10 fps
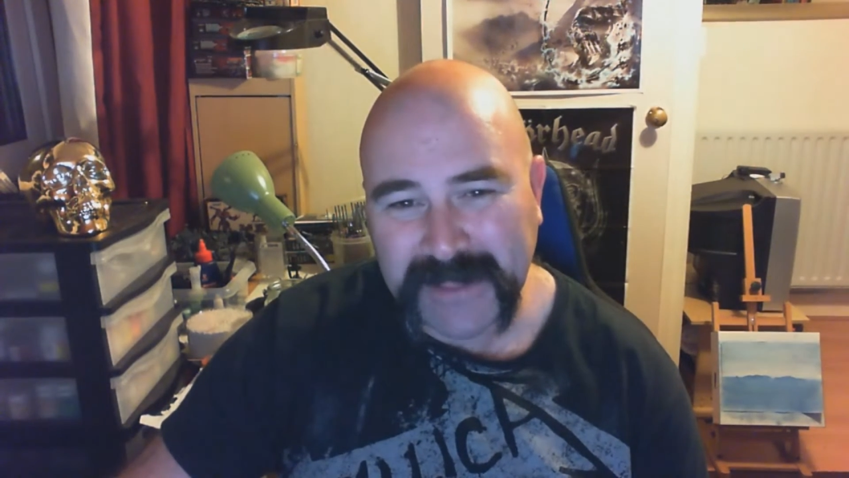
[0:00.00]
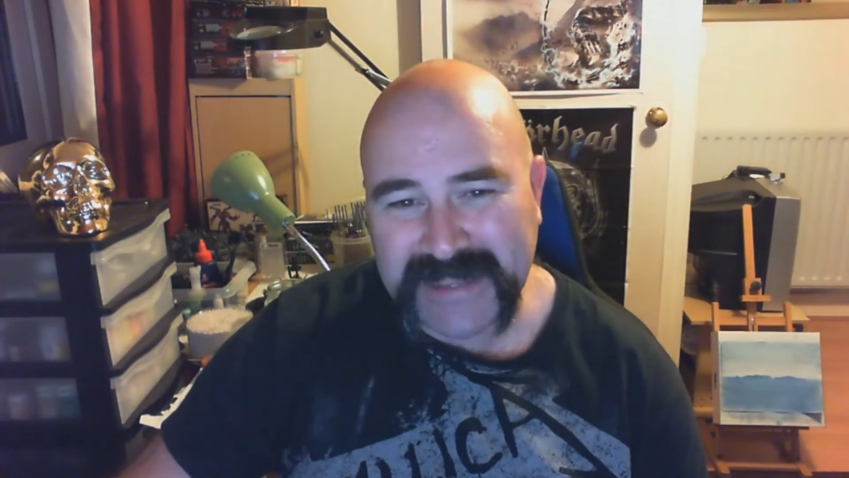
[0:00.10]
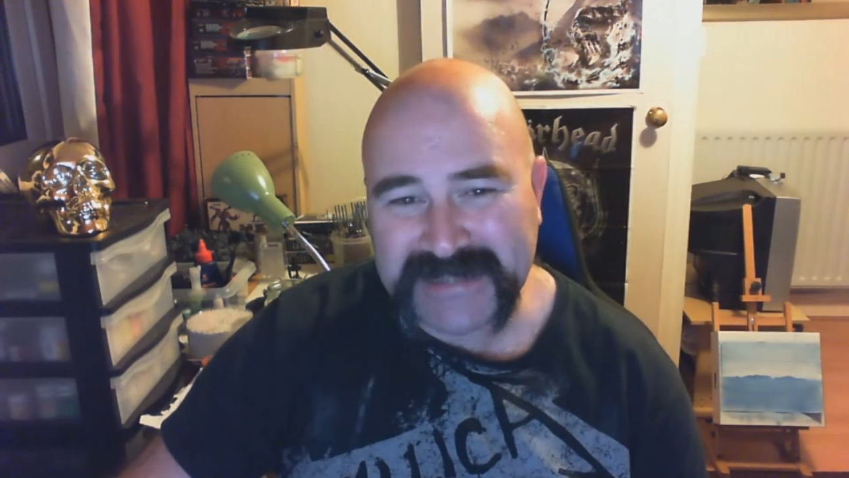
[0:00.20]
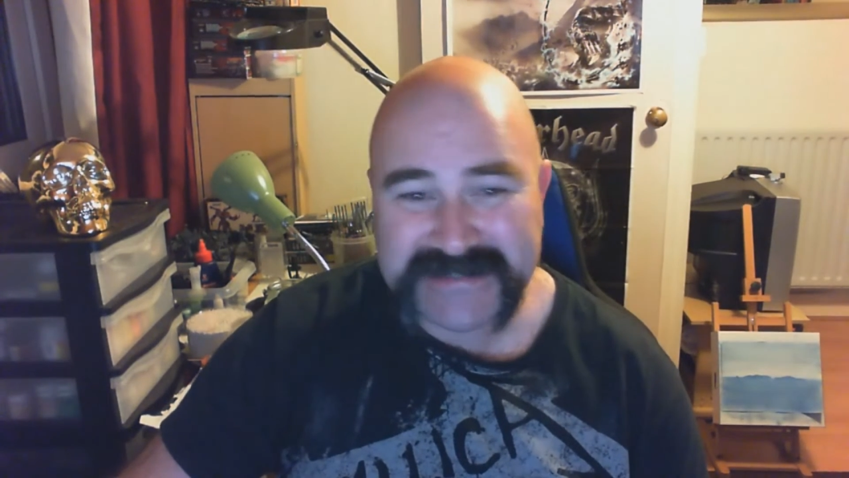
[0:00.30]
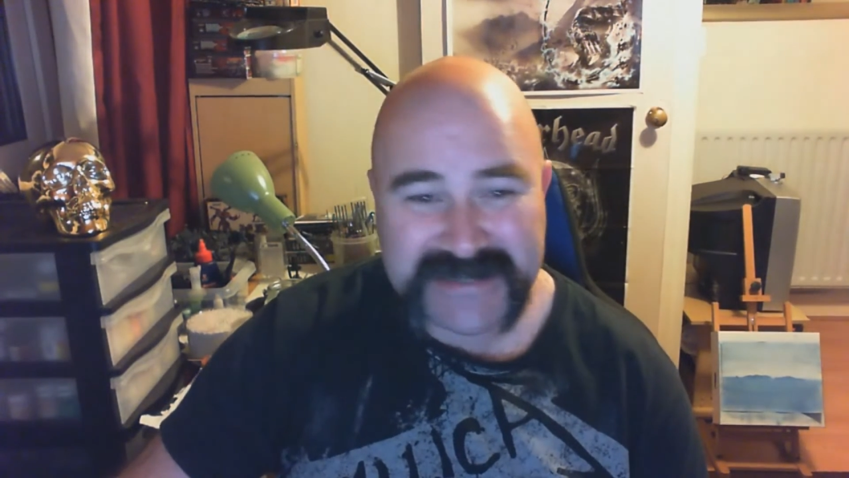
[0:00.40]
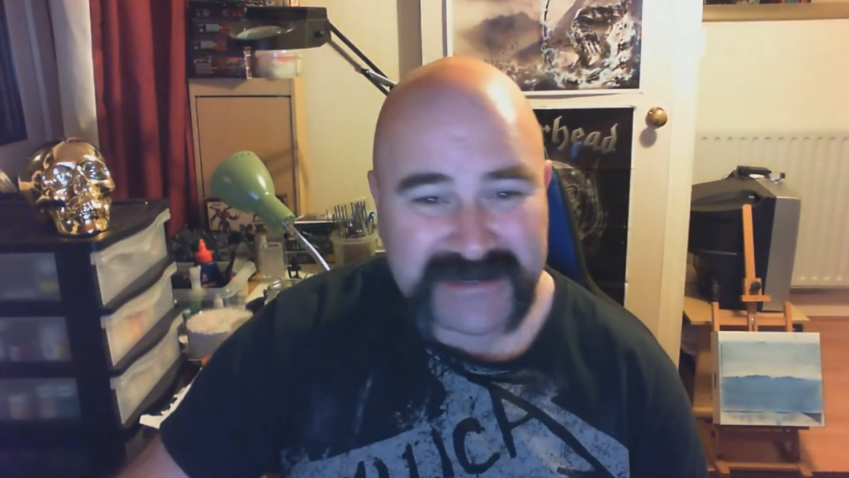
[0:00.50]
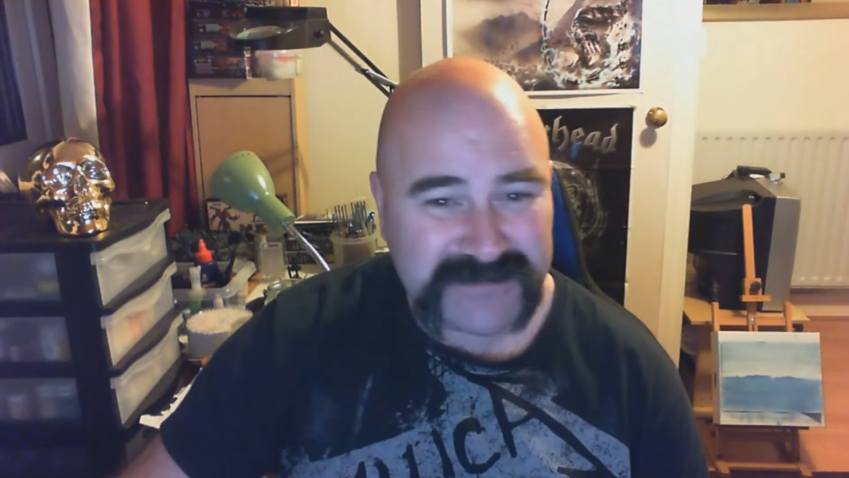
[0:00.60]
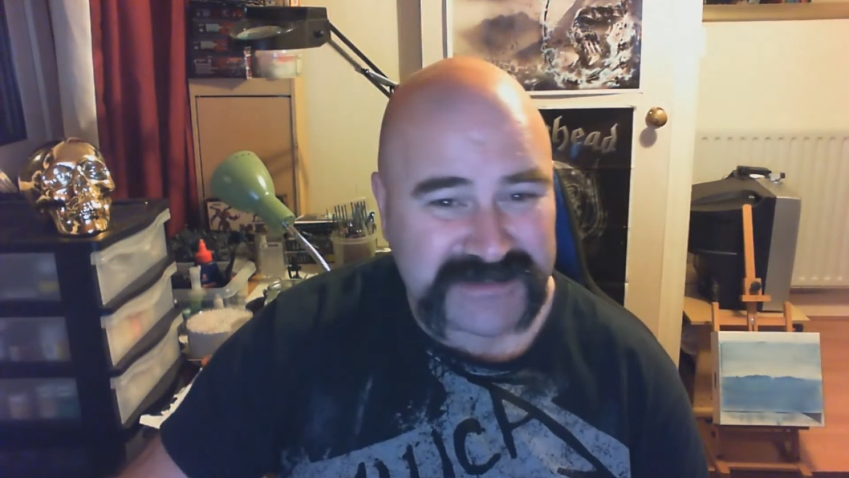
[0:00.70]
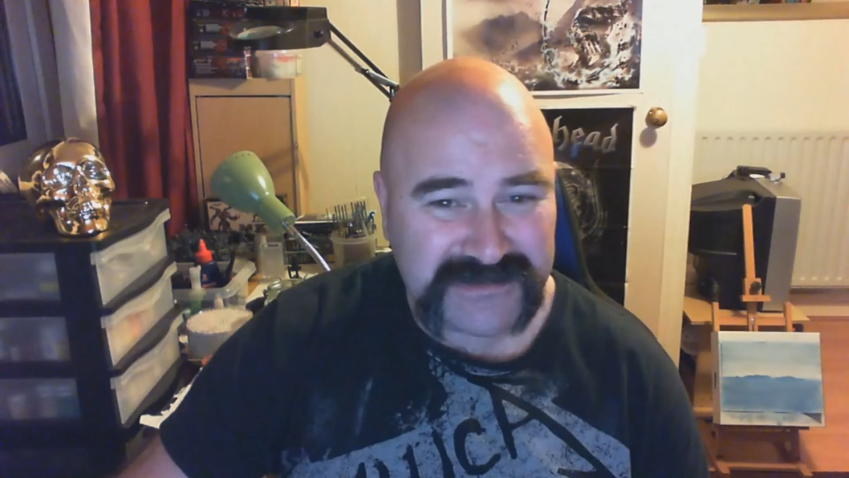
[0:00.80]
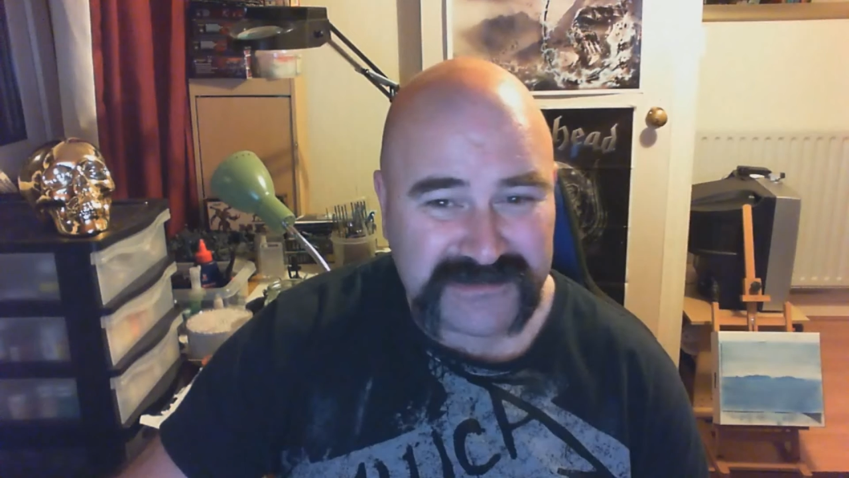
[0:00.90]
In
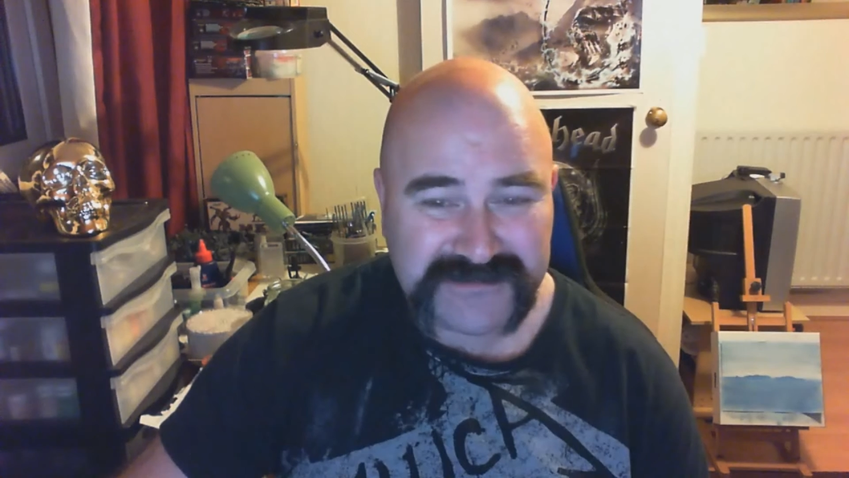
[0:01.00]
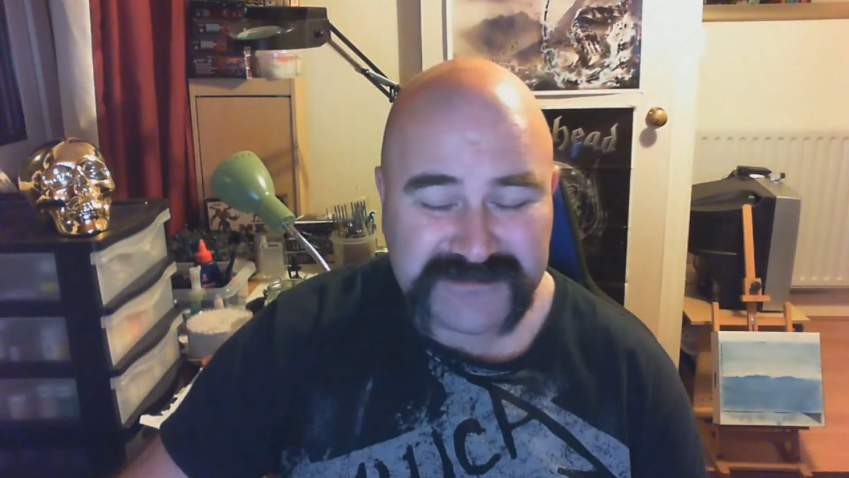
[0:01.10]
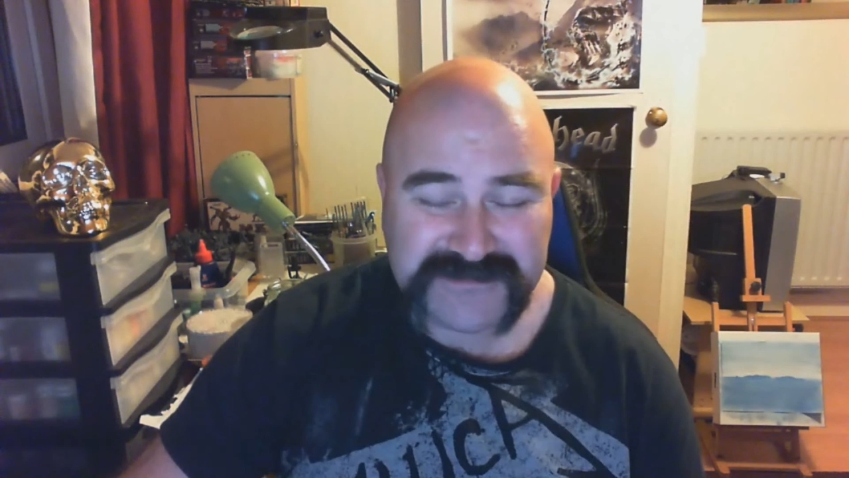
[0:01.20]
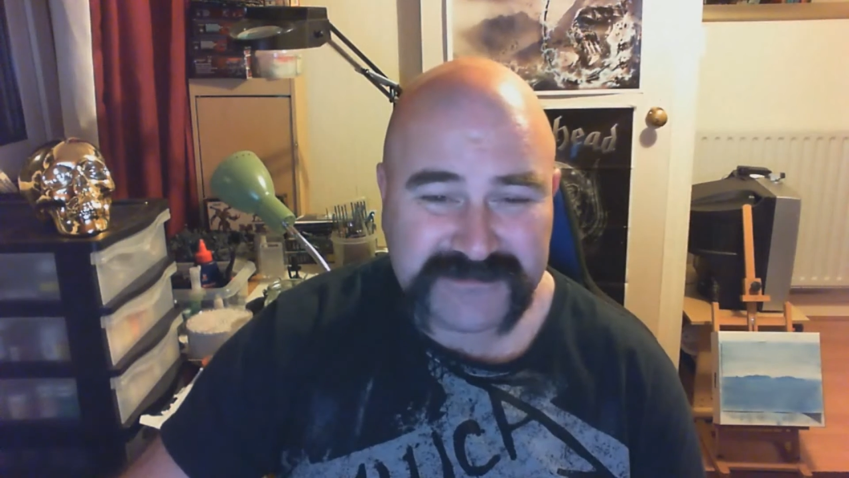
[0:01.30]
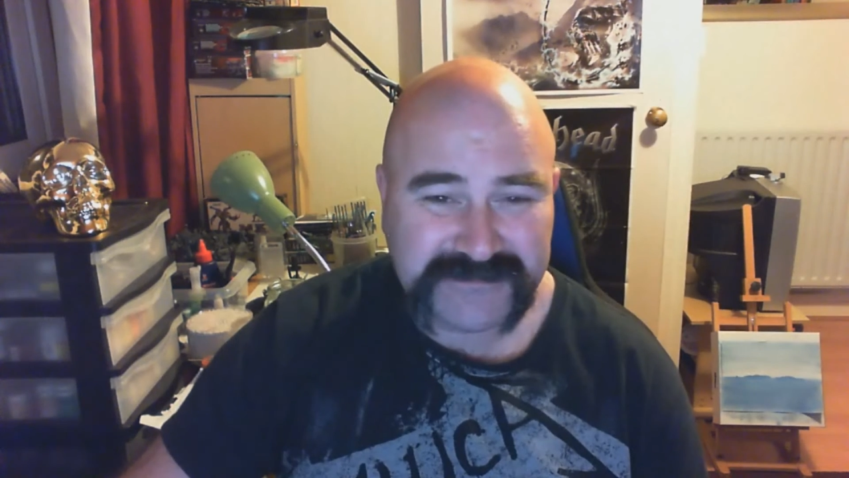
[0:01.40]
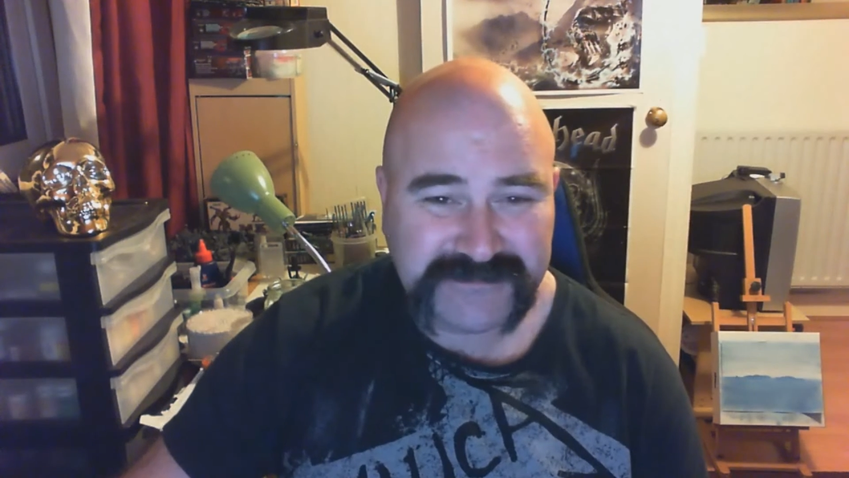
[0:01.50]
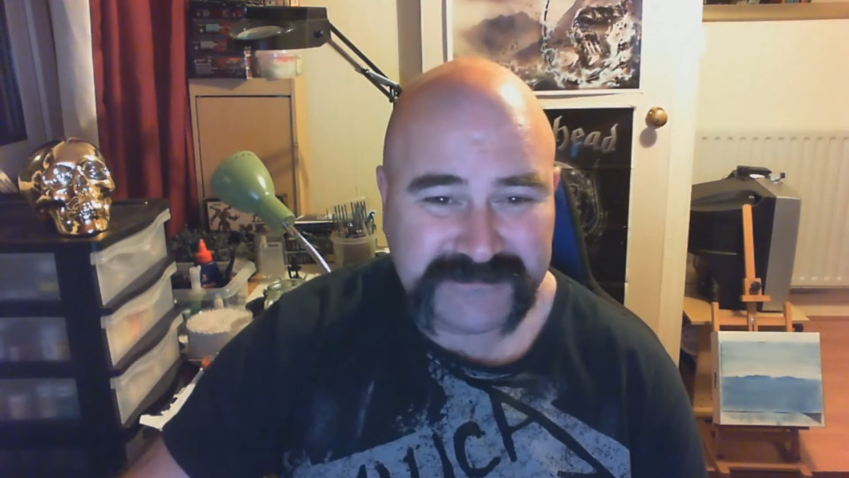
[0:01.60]
terms of